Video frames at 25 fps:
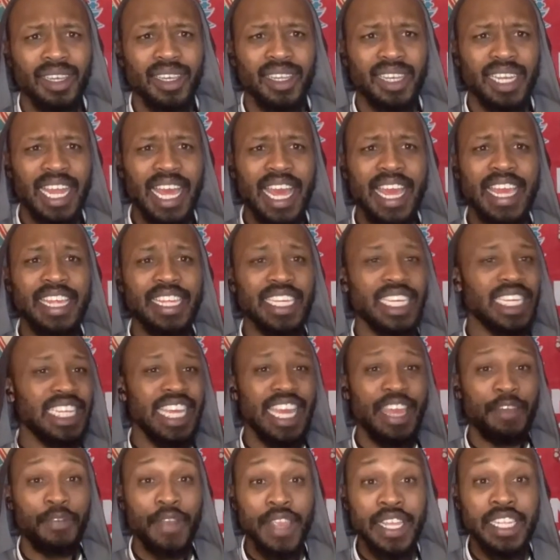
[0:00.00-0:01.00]
Like,
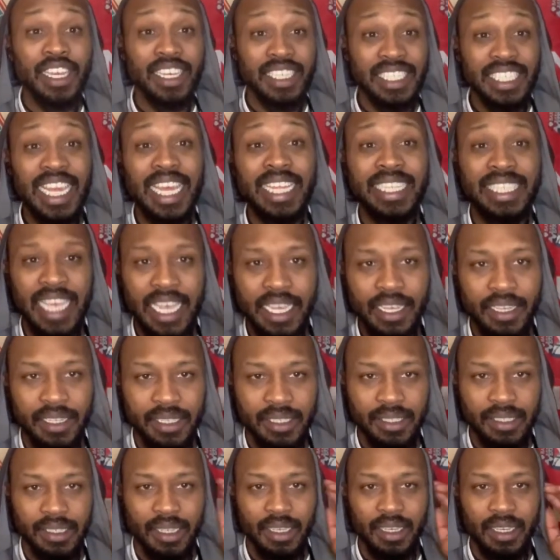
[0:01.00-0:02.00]
if he does that,
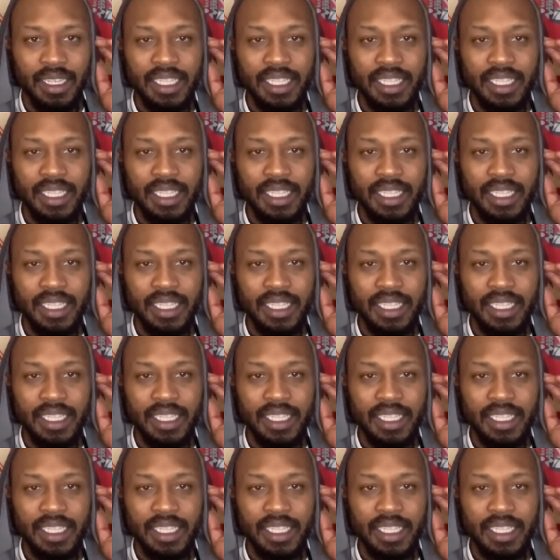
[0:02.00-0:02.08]
Tekkers.